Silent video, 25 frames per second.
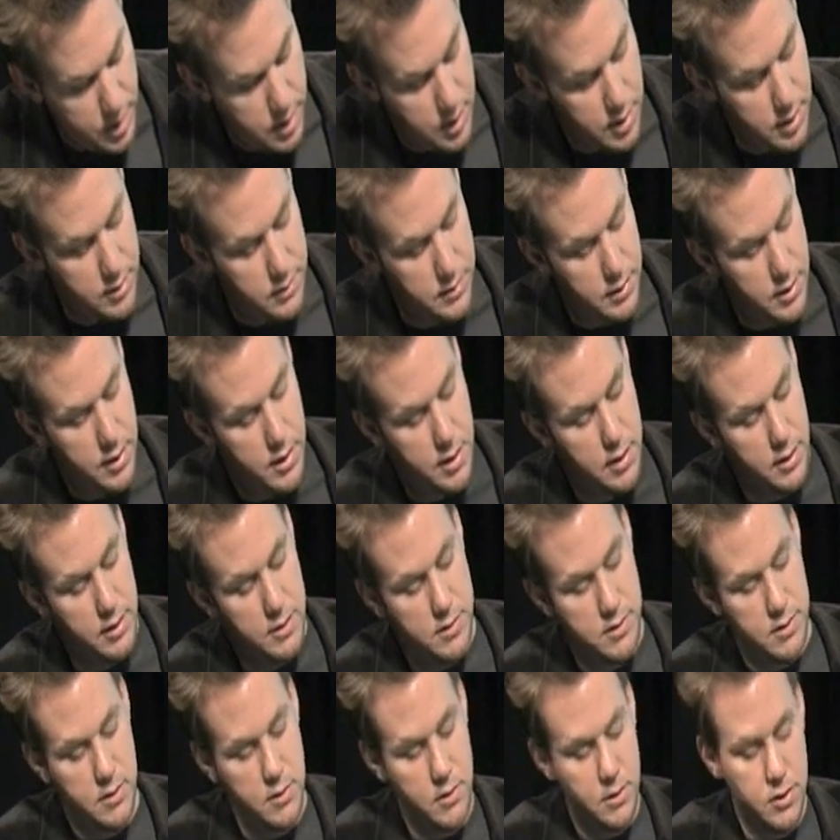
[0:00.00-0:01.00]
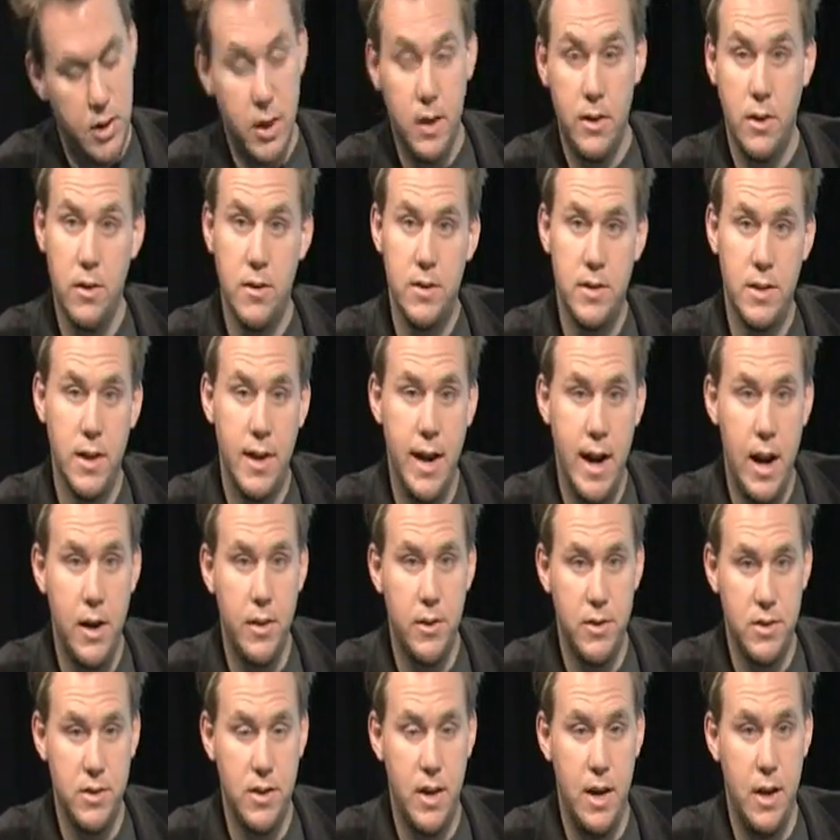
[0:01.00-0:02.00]
And let's shake this thing
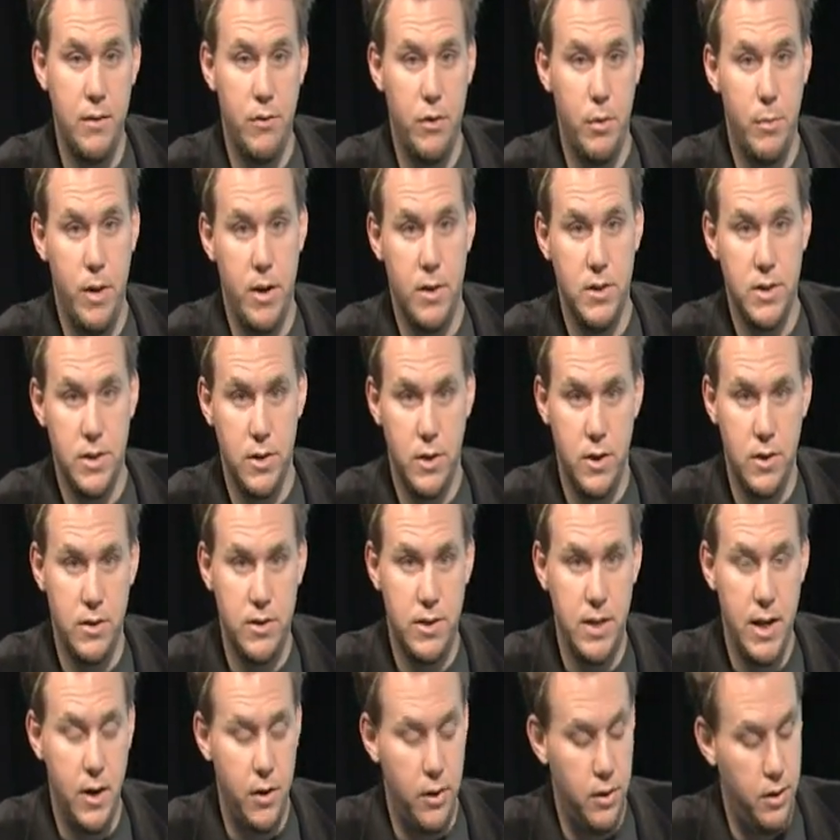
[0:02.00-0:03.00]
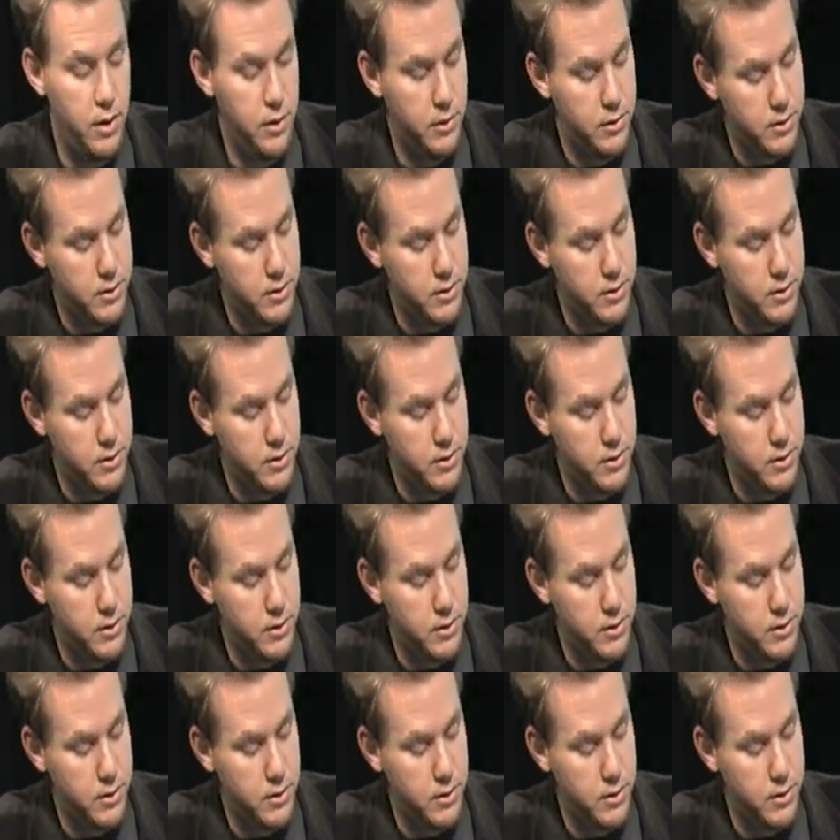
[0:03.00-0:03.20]
out of the stand for a minute so you can see how it